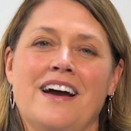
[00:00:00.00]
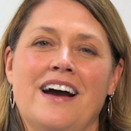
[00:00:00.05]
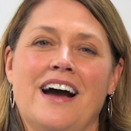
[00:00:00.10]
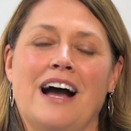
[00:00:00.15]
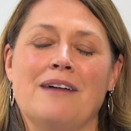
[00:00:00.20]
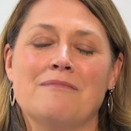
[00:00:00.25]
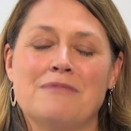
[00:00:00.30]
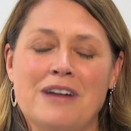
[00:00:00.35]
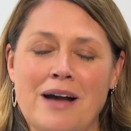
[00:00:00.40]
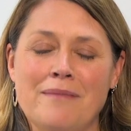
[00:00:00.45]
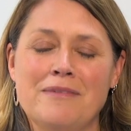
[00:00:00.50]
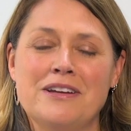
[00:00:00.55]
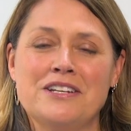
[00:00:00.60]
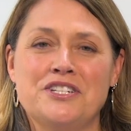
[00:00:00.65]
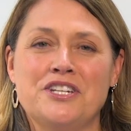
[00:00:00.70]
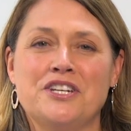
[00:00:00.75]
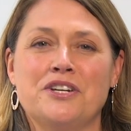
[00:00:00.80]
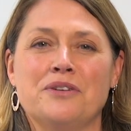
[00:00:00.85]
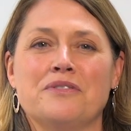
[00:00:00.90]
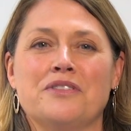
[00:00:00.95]
I'm coming
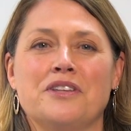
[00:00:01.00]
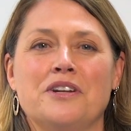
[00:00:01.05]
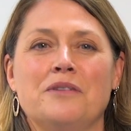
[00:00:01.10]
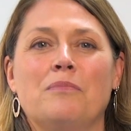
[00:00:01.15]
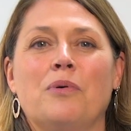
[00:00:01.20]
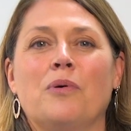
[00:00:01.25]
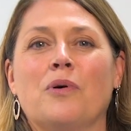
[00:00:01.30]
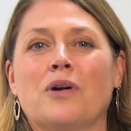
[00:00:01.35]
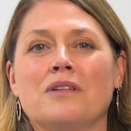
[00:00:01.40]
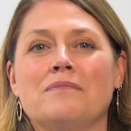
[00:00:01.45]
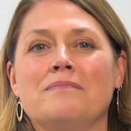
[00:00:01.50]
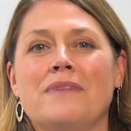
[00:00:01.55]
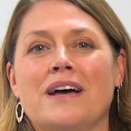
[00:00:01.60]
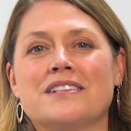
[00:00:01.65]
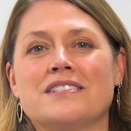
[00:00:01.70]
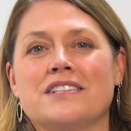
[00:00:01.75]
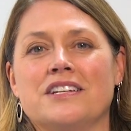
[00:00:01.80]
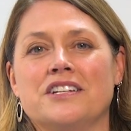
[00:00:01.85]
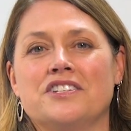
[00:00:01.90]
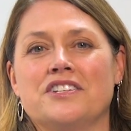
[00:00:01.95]
to you with an important
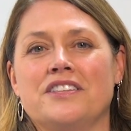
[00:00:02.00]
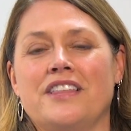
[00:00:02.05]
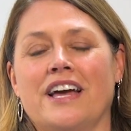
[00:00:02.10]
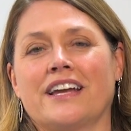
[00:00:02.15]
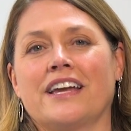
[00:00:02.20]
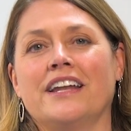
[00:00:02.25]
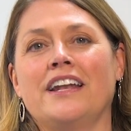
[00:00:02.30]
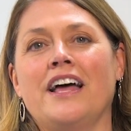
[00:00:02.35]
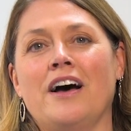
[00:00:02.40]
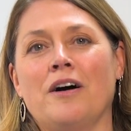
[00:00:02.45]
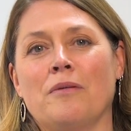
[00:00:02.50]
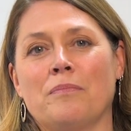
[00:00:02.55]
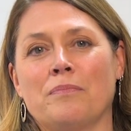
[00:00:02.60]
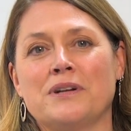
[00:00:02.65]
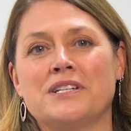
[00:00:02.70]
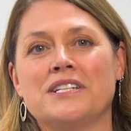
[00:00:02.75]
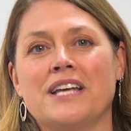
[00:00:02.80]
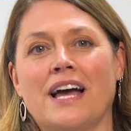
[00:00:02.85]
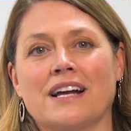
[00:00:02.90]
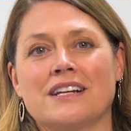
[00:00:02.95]
message that can help
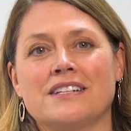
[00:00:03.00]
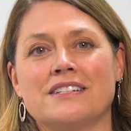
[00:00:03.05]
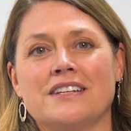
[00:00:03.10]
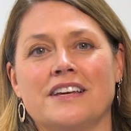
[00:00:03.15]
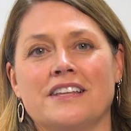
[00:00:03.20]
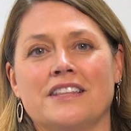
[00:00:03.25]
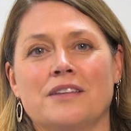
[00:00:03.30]
protect